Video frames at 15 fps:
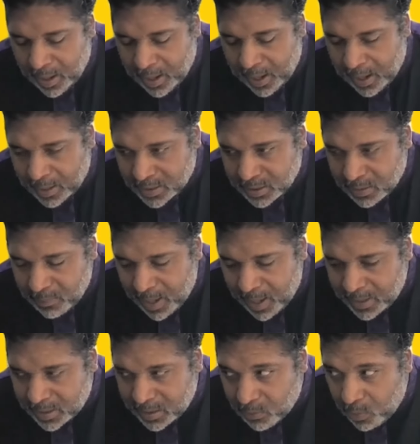And
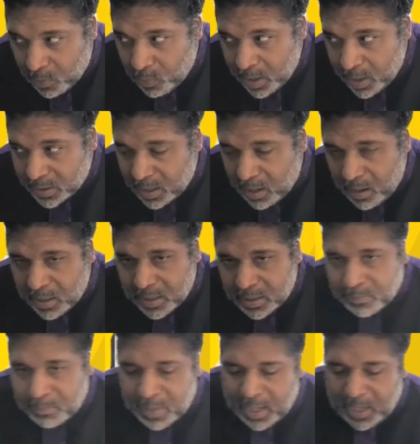somebody said, well, what does all
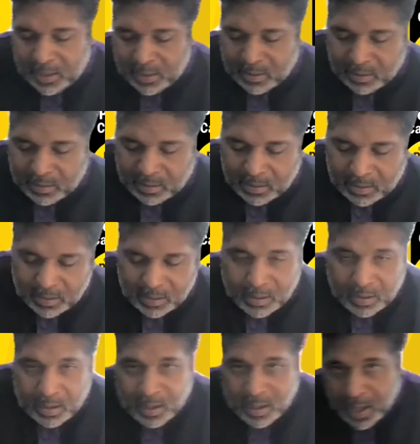this mean?
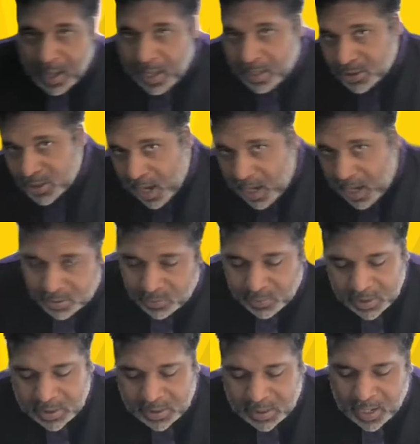And
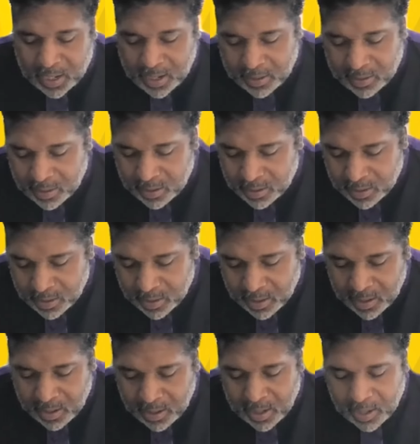Joshua said,
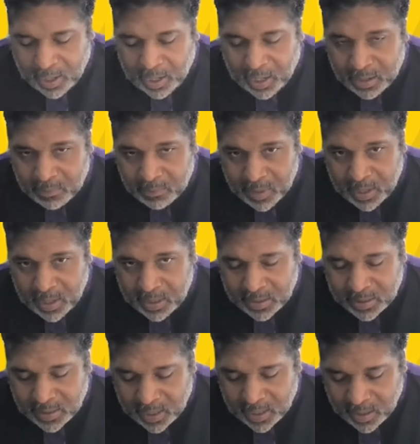it
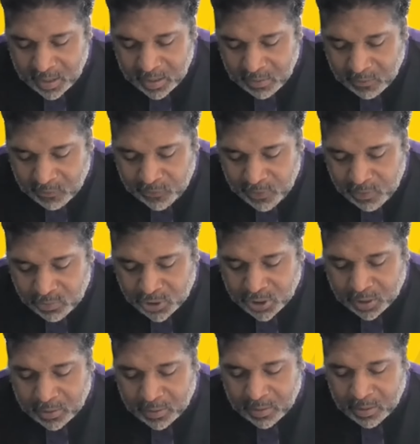means that in the
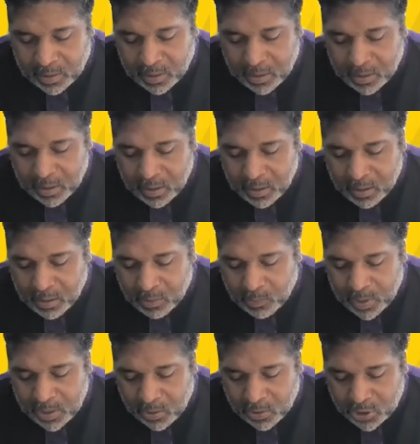future,
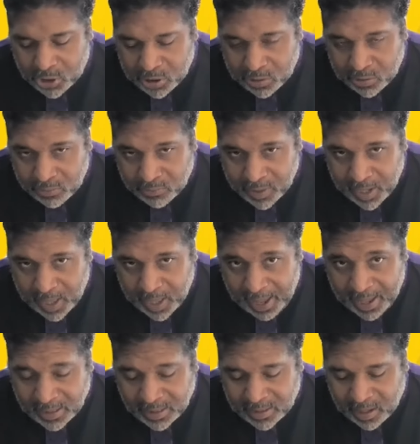when your children
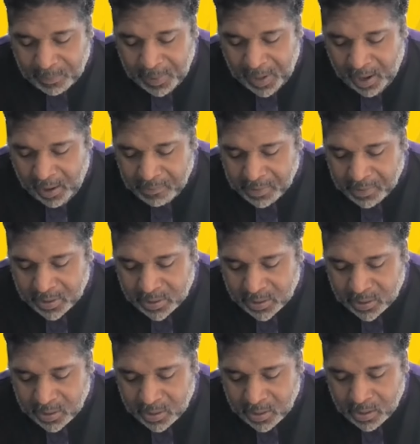ask their parents,
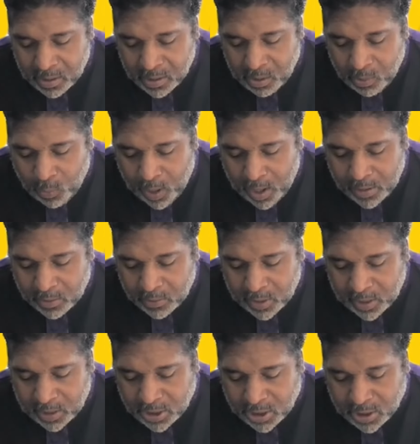what do
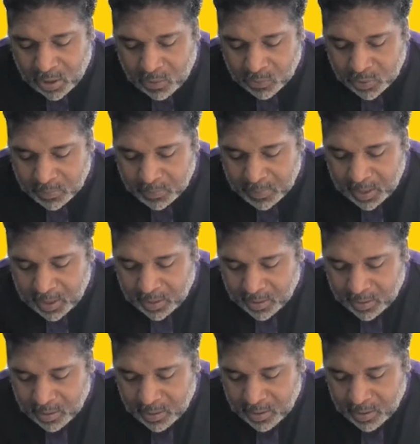these stones mean?